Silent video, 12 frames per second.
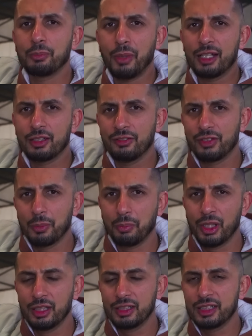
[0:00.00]
part of the
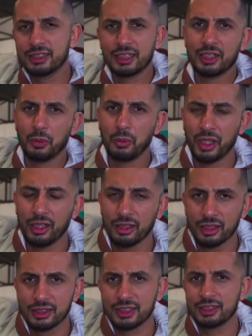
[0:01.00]
build? Is it the
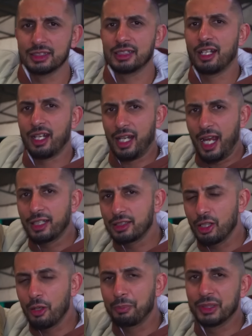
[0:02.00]
wheels? Is it the
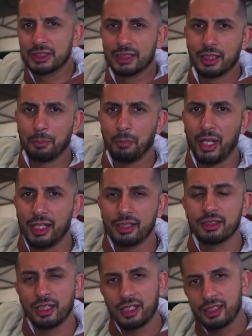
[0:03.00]
ragtop? Is it the
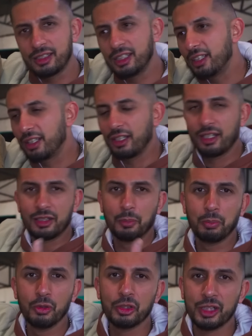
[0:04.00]
paint, the interior, the
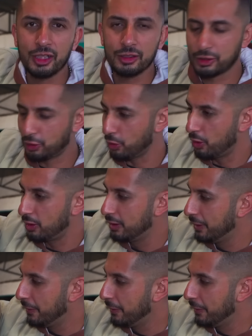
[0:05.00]
boot install?